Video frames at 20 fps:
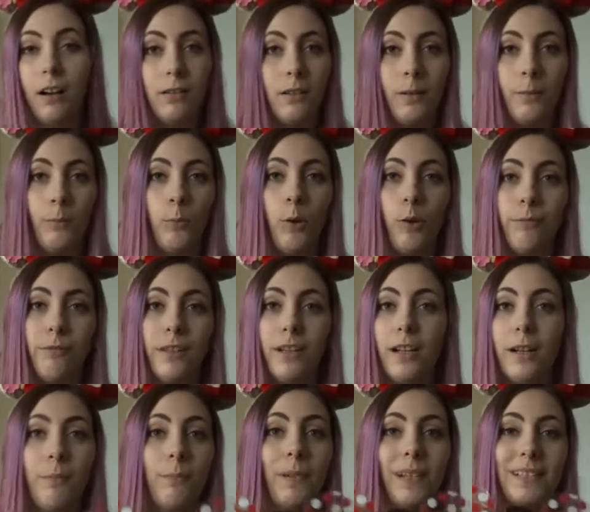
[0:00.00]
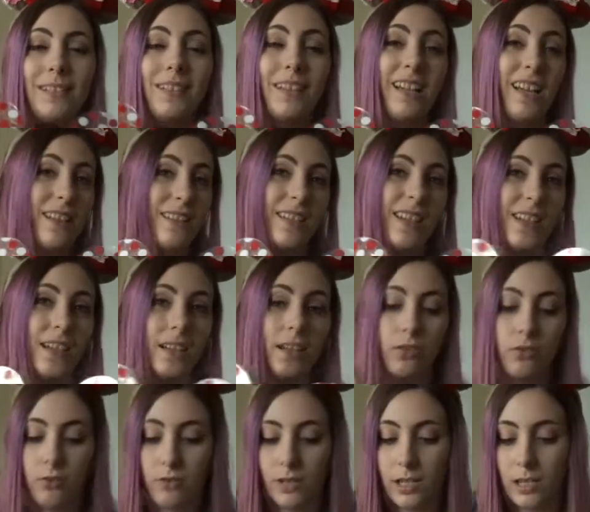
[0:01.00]
I'm waffling. Basically I take
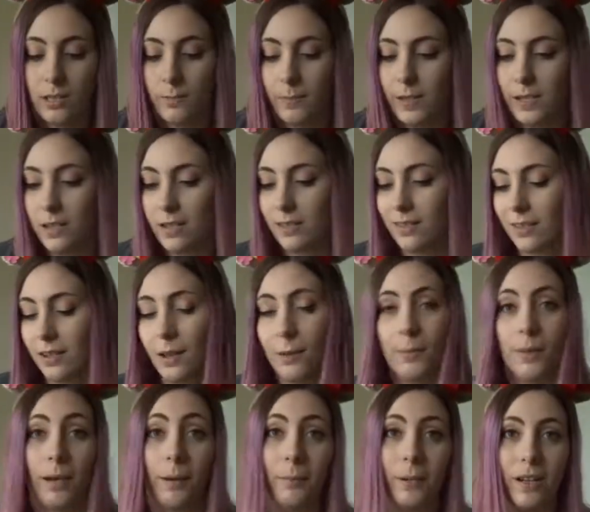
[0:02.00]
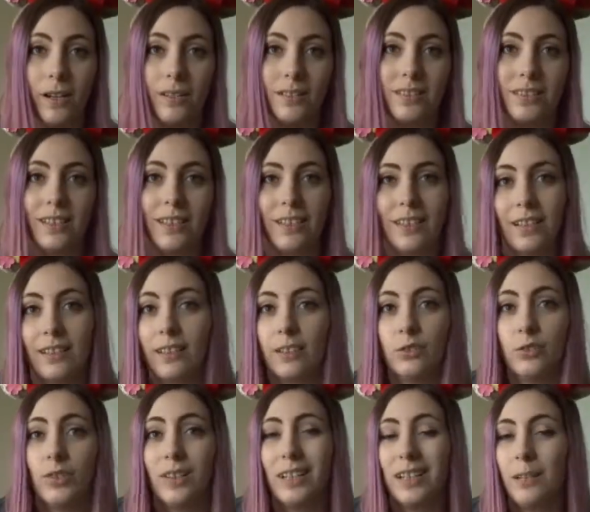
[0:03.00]
extra ears because I'm that person, and I
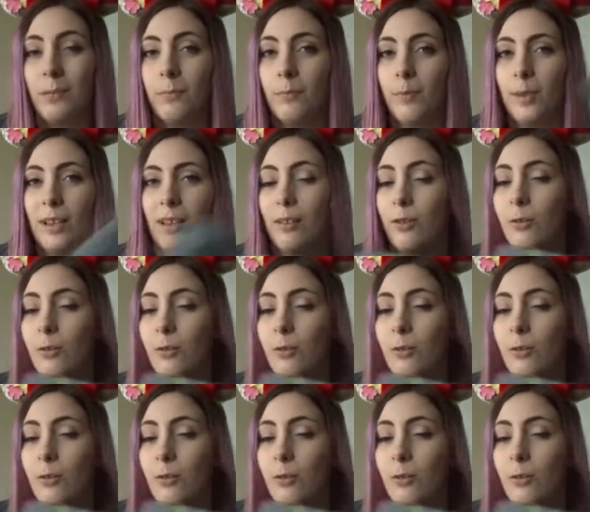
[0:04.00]
try and keep them in a